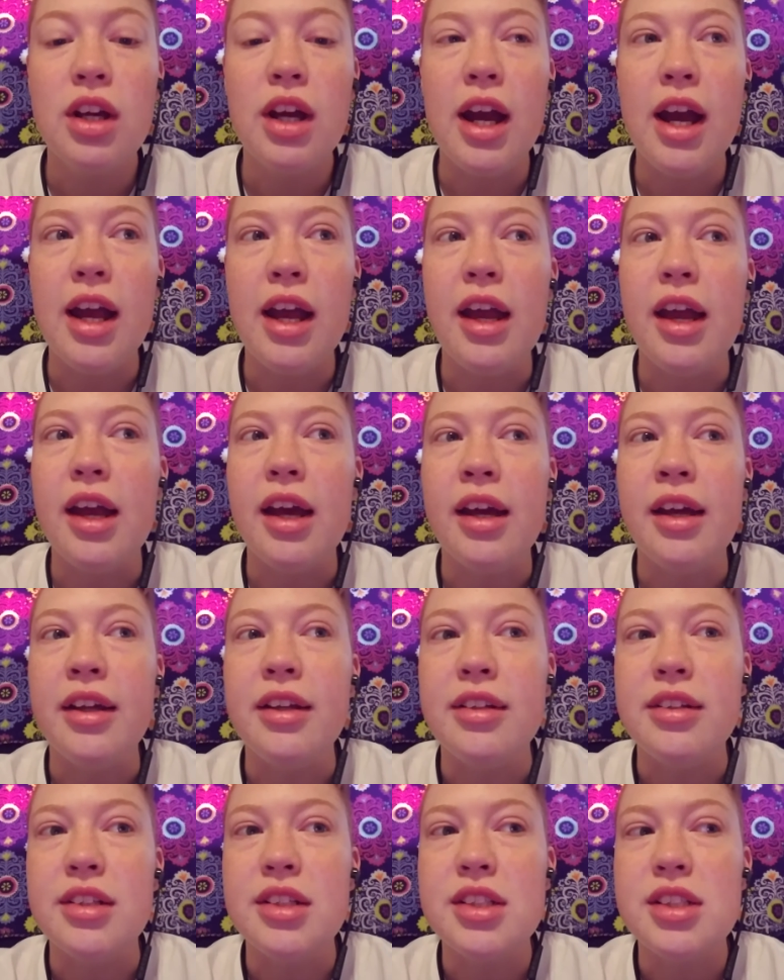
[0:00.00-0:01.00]

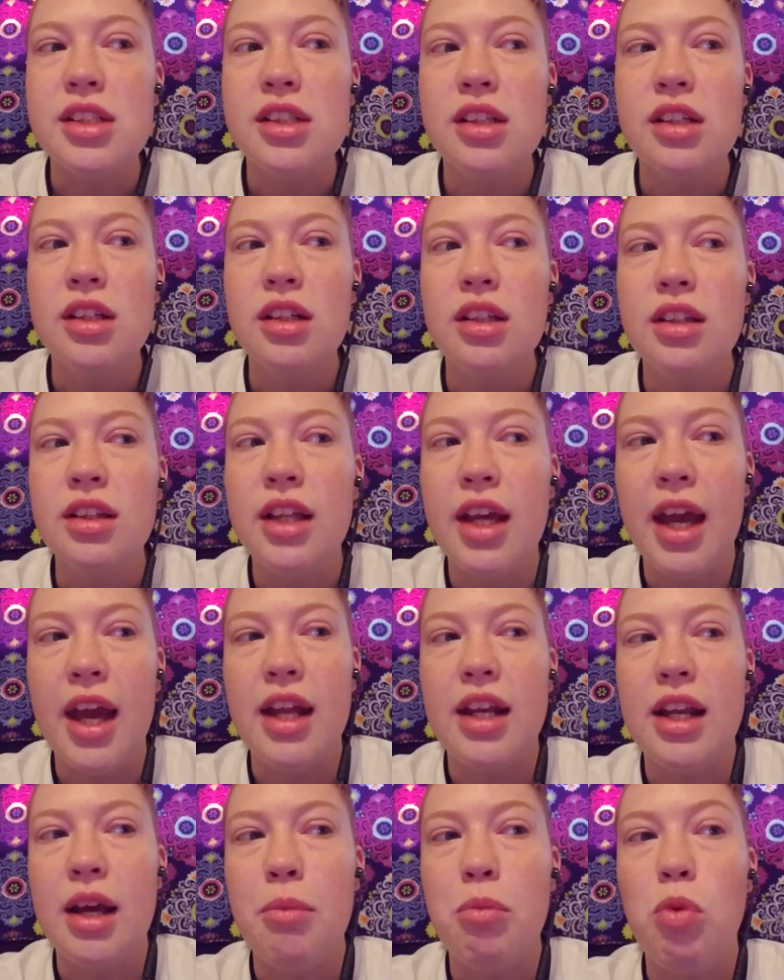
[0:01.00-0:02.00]
and they
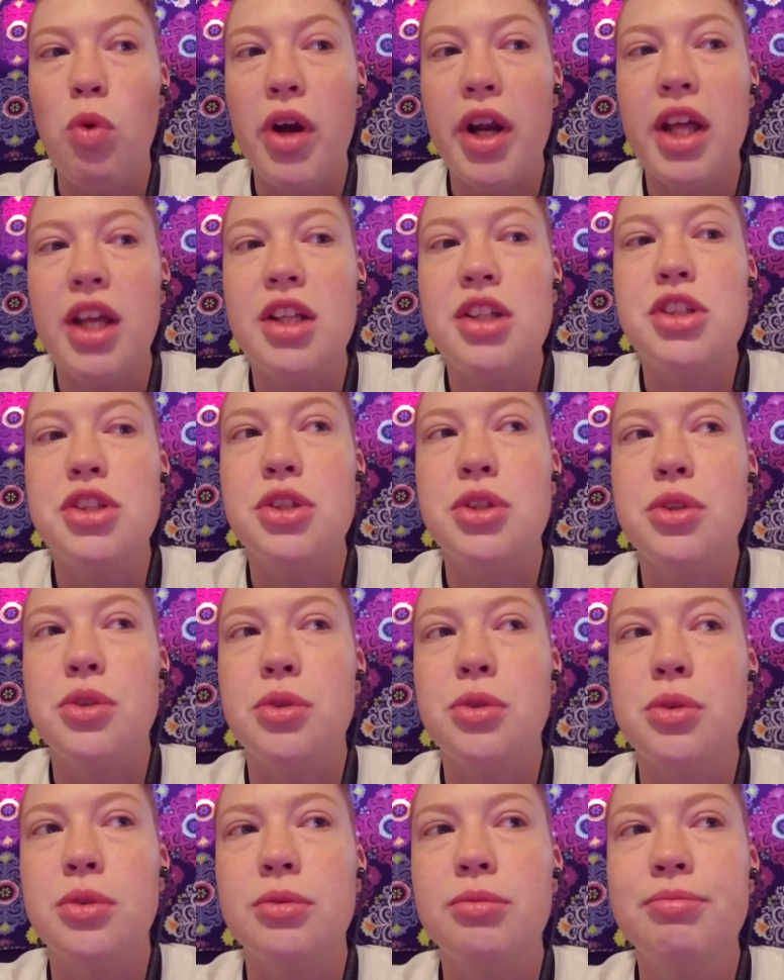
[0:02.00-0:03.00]
end up wanting
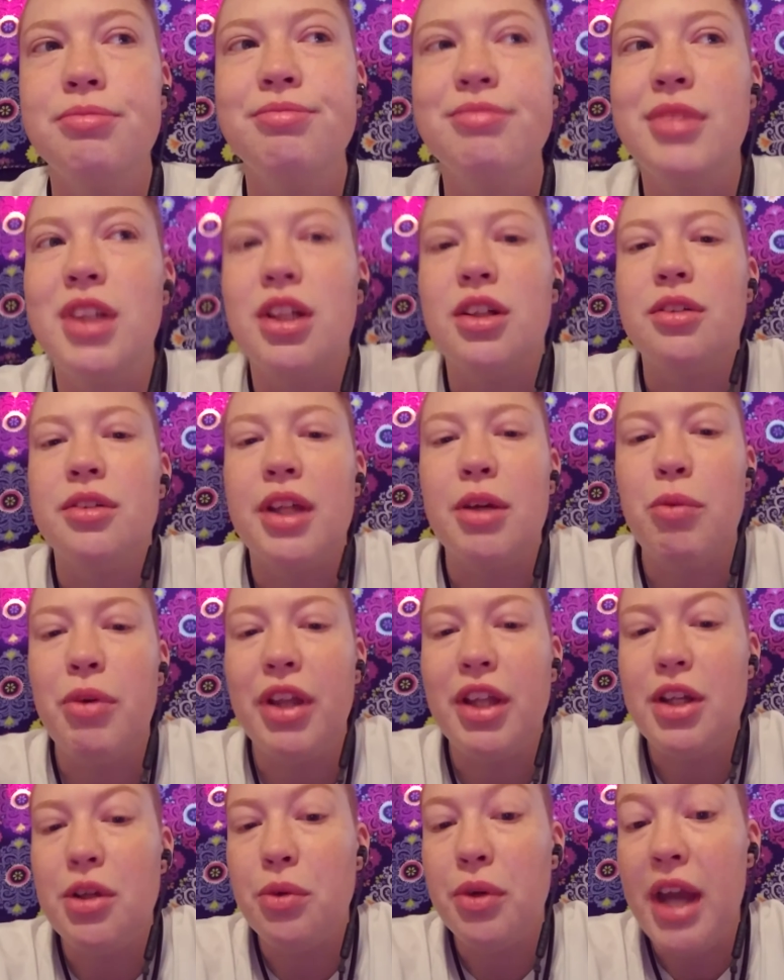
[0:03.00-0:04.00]
to, they
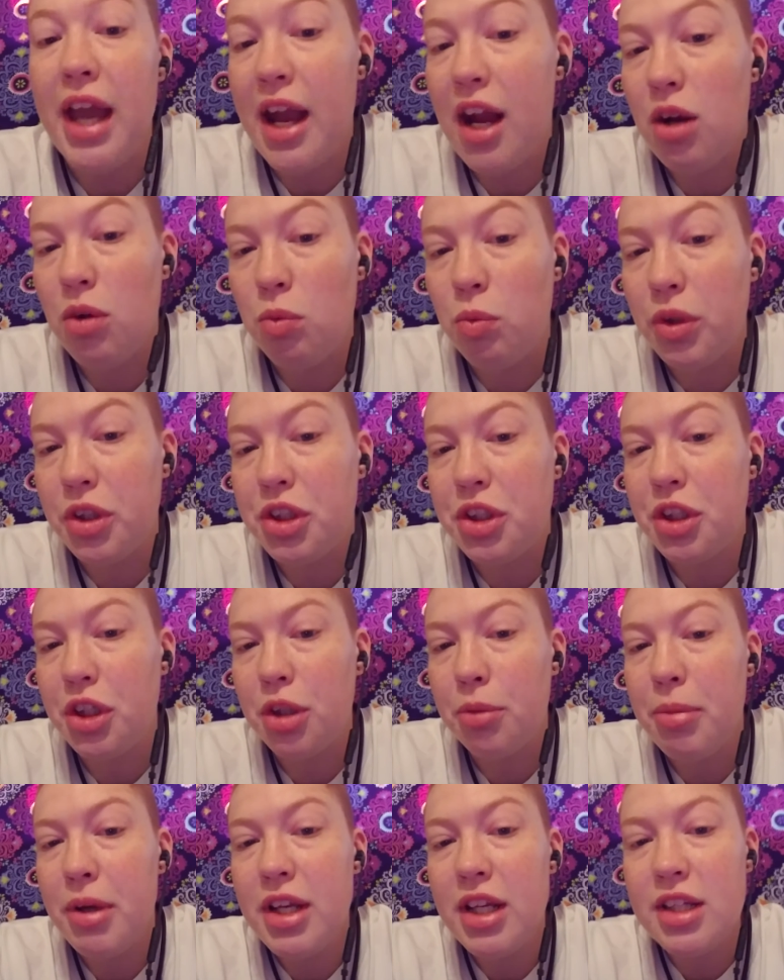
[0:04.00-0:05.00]
really don't care what your
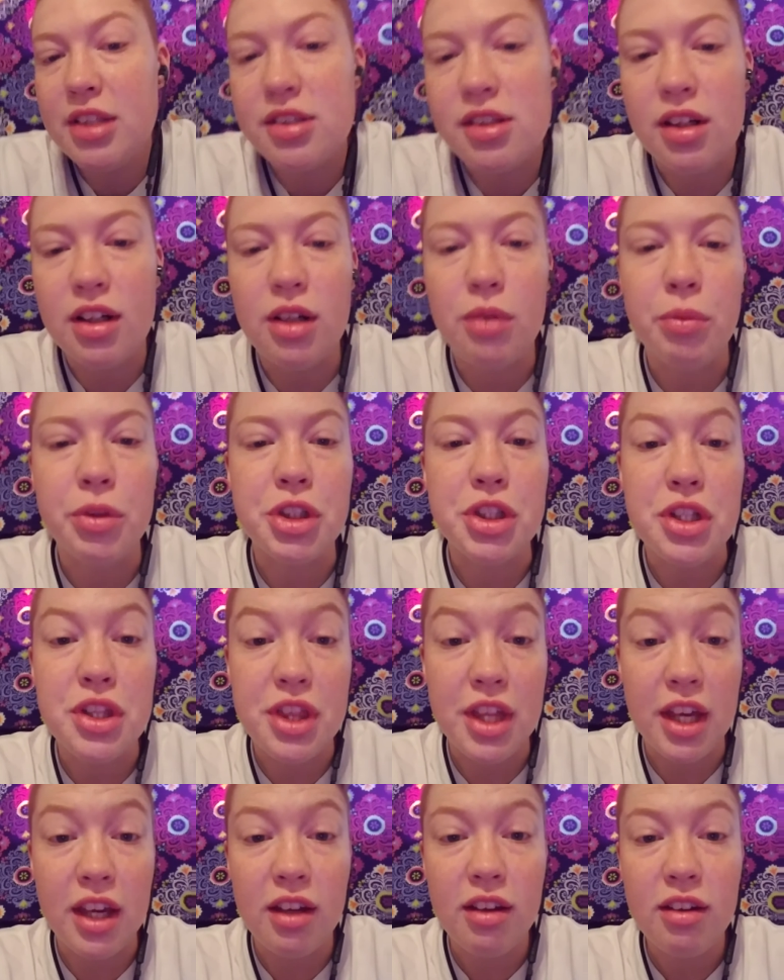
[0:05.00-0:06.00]
opinions are and what you
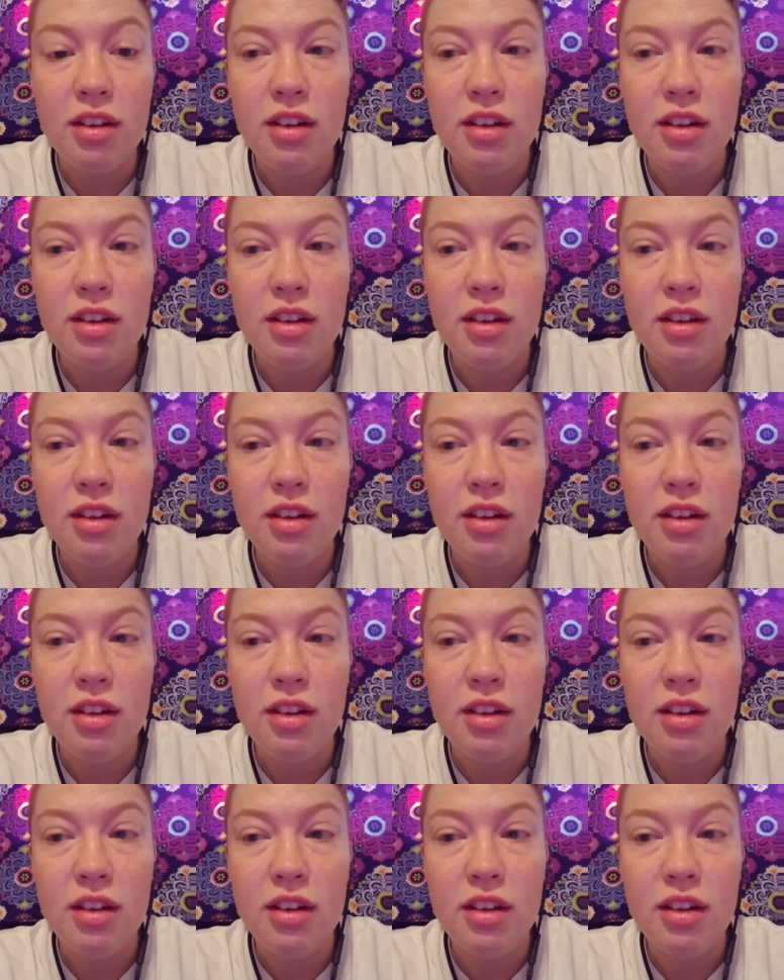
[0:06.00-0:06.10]
think.